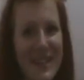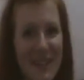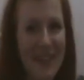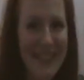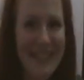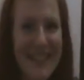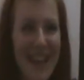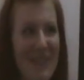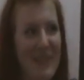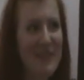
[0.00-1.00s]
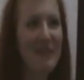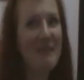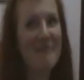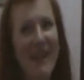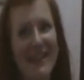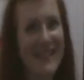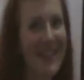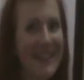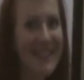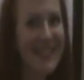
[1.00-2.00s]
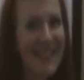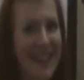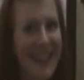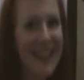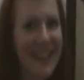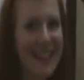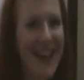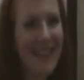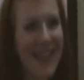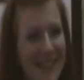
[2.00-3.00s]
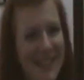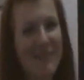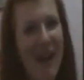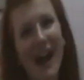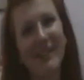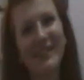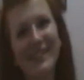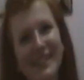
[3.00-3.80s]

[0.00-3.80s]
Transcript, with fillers: she wanted to save the 50 pesos you know, less than a pound